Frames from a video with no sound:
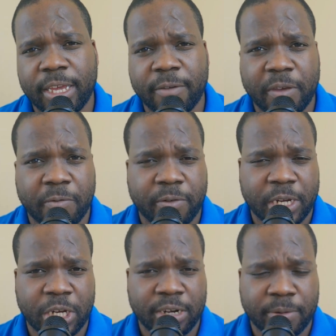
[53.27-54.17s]
If you have
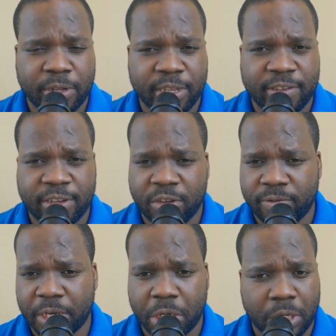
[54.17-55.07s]
question about this
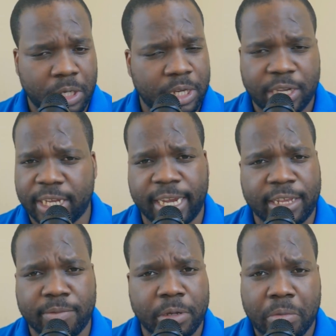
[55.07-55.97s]
situation, just
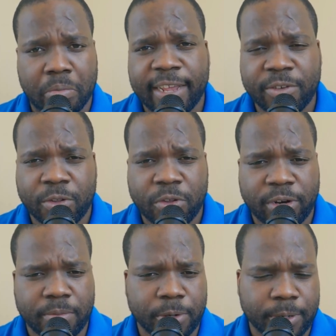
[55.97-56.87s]
ask me. Let's go to the drawing